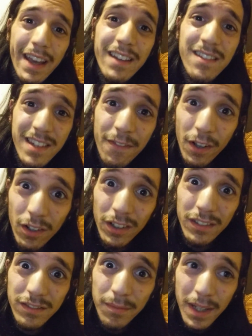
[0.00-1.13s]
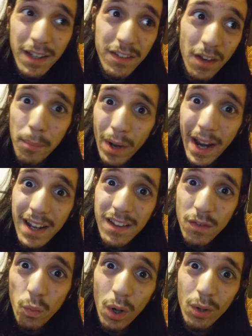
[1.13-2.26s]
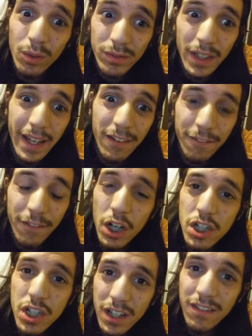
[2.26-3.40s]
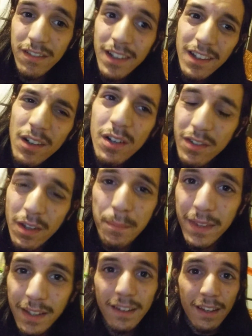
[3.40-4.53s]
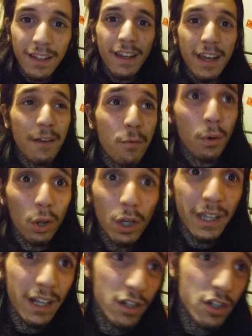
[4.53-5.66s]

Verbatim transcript: it's difficult because our brains won't like function or something if we're looking